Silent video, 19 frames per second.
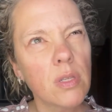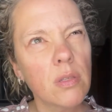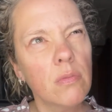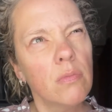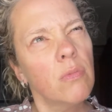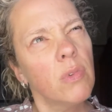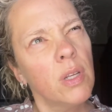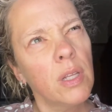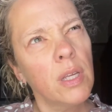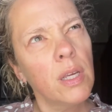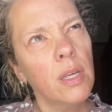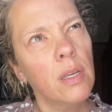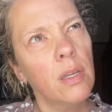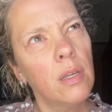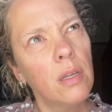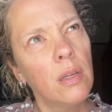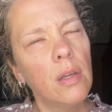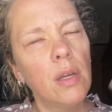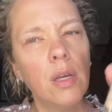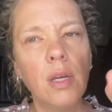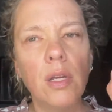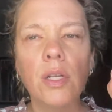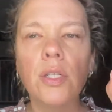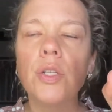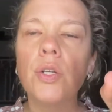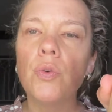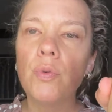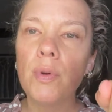really?
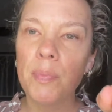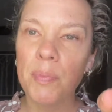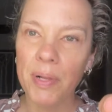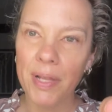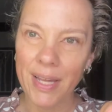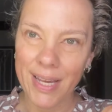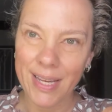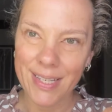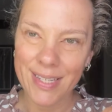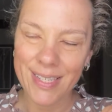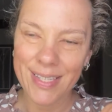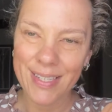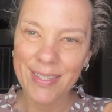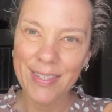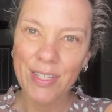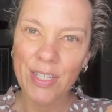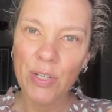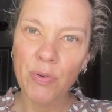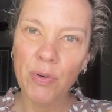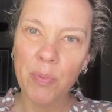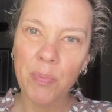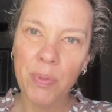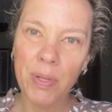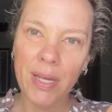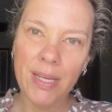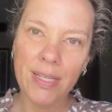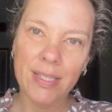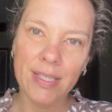To replace
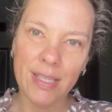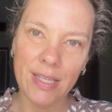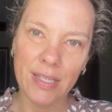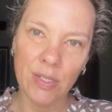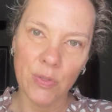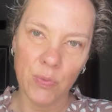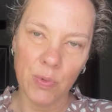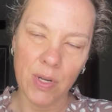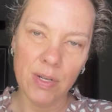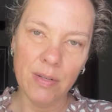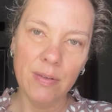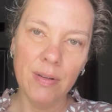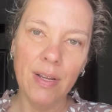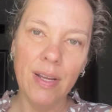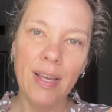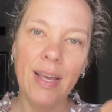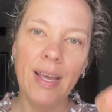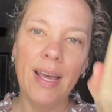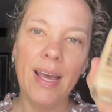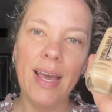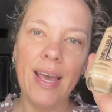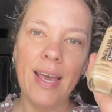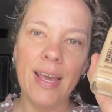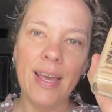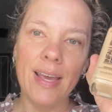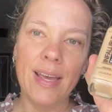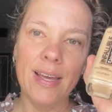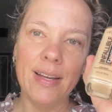this one.
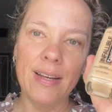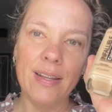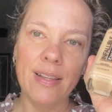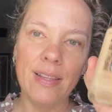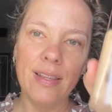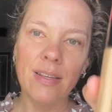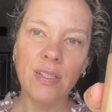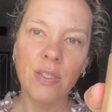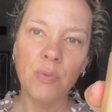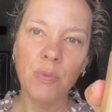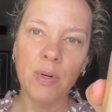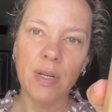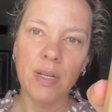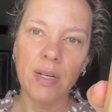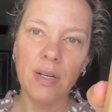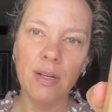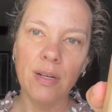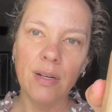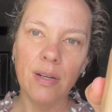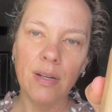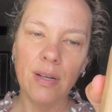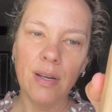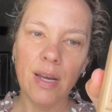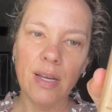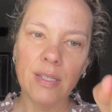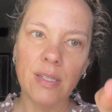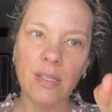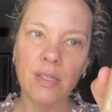And this one
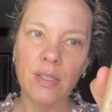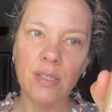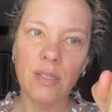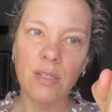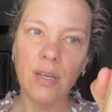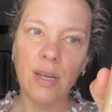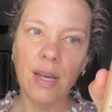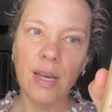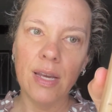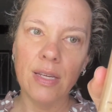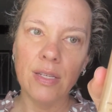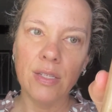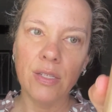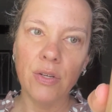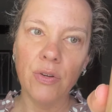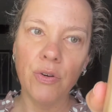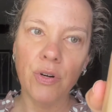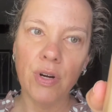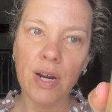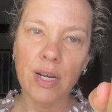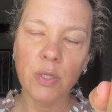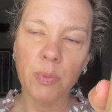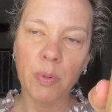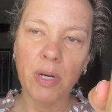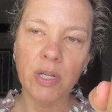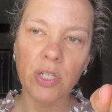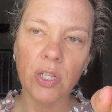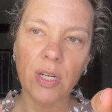has a sooner
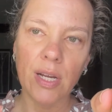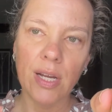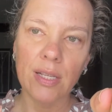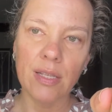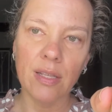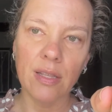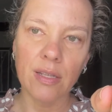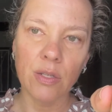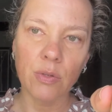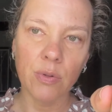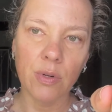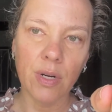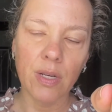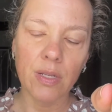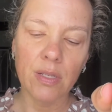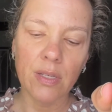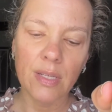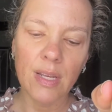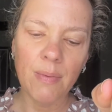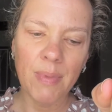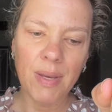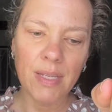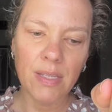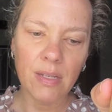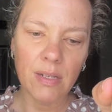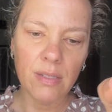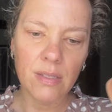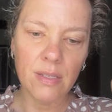expiration date than this one does. Does that make
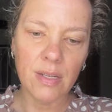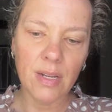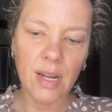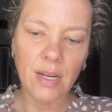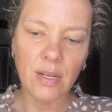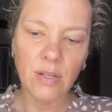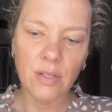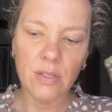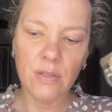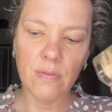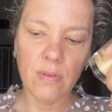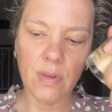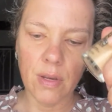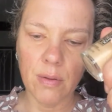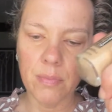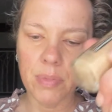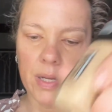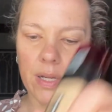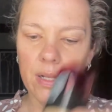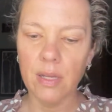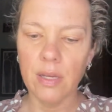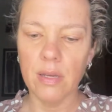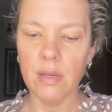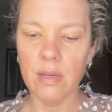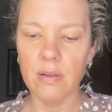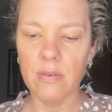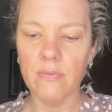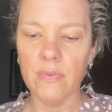sense? Did I just completely
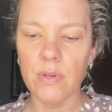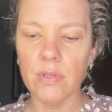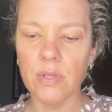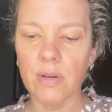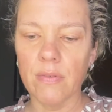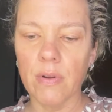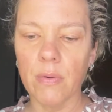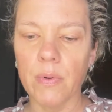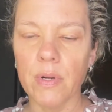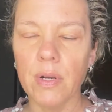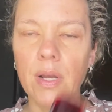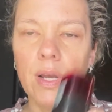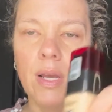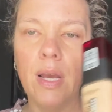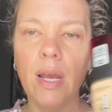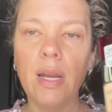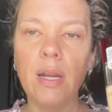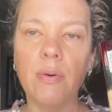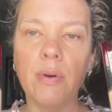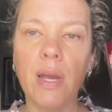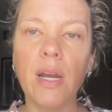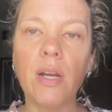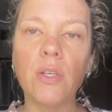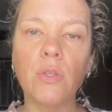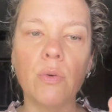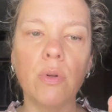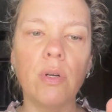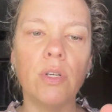confuse everyone? Anyway, I
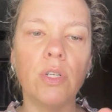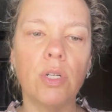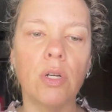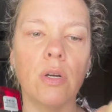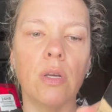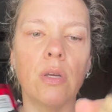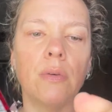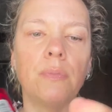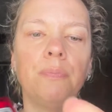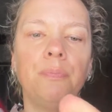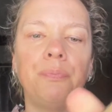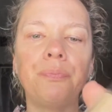just wanted to show you